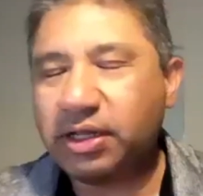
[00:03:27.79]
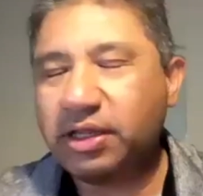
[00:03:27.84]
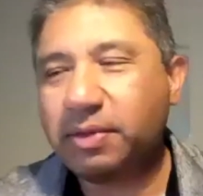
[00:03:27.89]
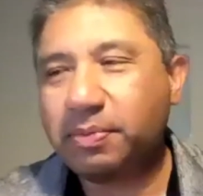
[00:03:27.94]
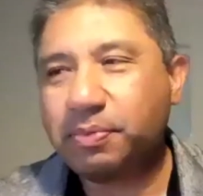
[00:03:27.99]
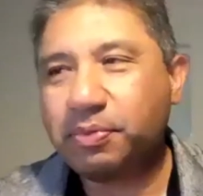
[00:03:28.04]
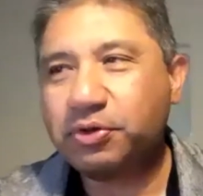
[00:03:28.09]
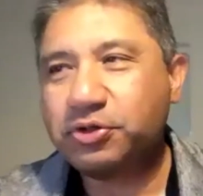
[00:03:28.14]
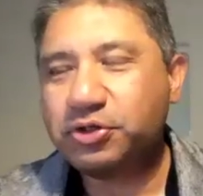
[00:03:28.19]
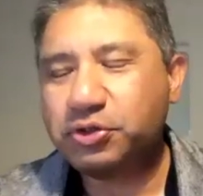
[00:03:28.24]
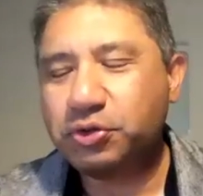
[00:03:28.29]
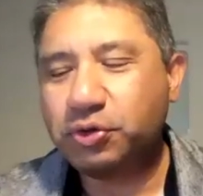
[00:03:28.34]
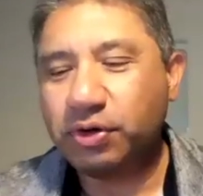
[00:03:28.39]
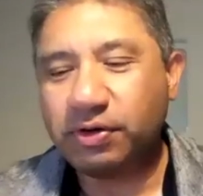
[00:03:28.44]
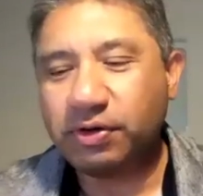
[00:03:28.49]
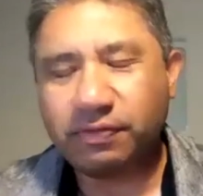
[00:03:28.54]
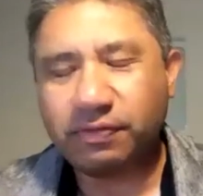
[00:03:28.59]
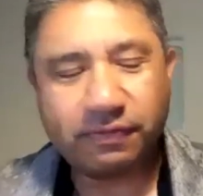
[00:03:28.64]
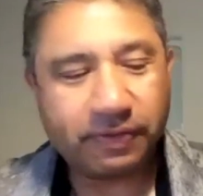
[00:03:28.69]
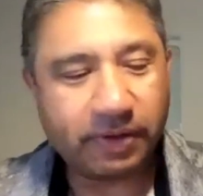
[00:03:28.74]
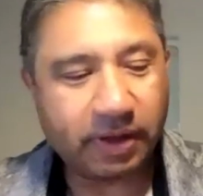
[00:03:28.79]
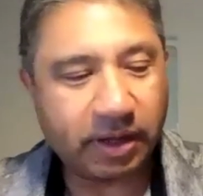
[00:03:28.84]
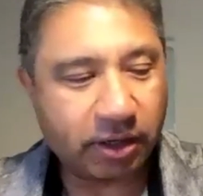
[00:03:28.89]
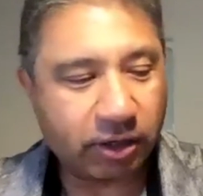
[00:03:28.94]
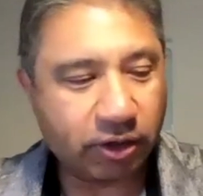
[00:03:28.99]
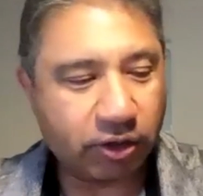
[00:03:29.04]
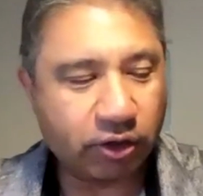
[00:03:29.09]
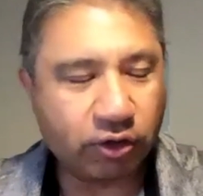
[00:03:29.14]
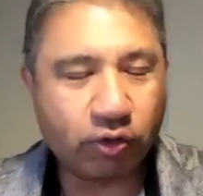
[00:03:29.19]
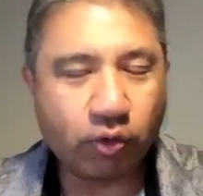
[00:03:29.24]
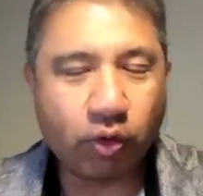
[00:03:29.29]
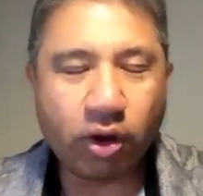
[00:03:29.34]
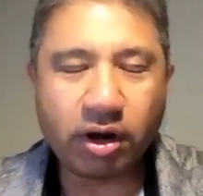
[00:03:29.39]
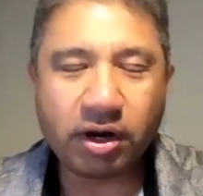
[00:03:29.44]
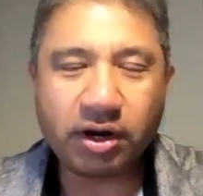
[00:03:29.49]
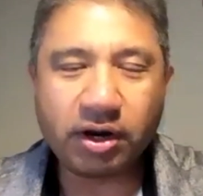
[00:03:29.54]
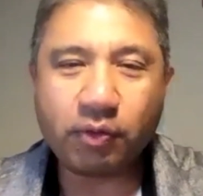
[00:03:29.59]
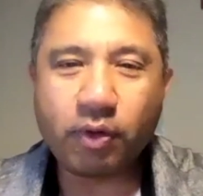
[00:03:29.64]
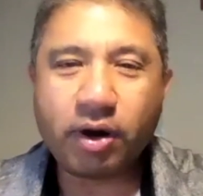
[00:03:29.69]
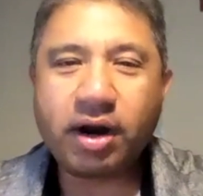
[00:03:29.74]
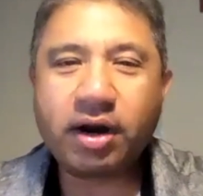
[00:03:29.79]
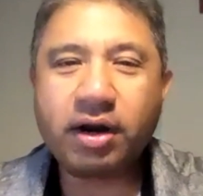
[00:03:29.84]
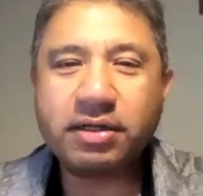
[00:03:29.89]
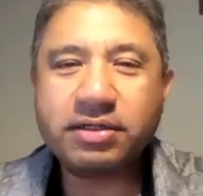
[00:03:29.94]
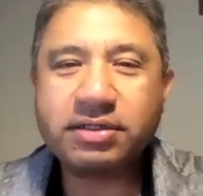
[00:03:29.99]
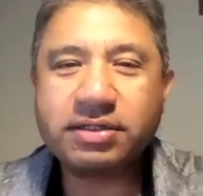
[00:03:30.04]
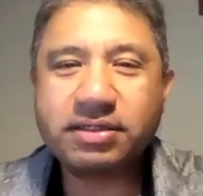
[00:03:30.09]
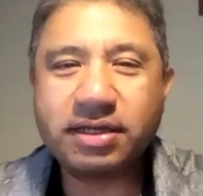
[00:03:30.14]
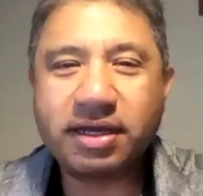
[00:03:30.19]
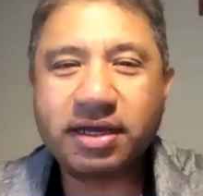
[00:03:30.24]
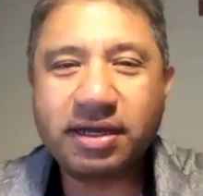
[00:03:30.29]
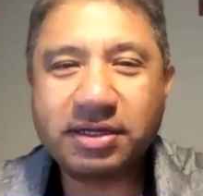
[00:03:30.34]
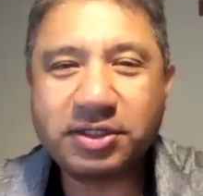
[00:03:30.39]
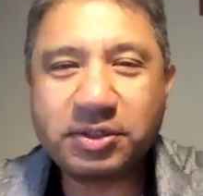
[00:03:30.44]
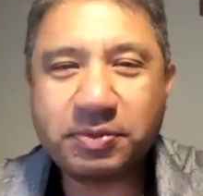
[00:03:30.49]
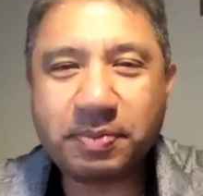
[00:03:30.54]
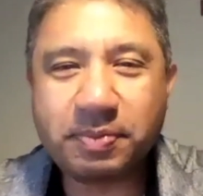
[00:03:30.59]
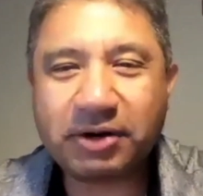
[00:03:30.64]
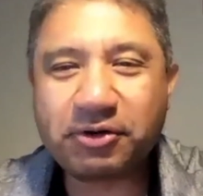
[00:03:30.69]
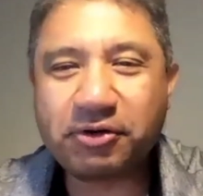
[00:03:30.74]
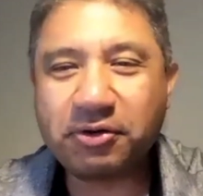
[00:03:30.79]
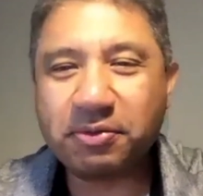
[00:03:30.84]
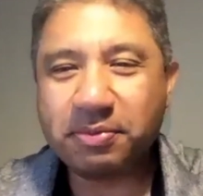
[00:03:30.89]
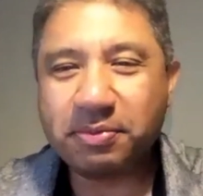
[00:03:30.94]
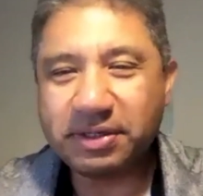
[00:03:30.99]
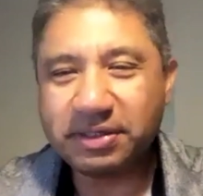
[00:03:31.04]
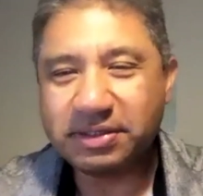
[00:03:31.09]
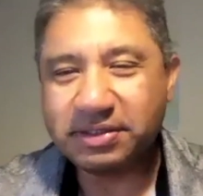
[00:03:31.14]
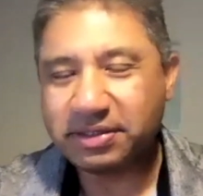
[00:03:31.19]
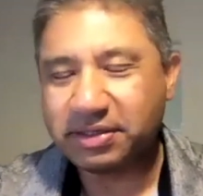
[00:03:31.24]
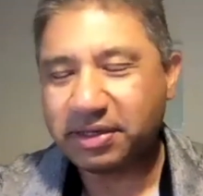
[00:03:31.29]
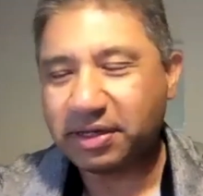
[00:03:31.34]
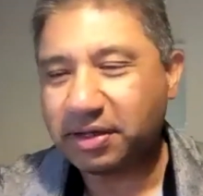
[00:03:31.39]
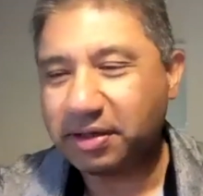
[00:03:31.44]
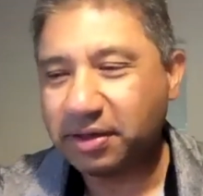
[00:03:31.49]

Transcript: the pursuit of good quality wireless spectrum is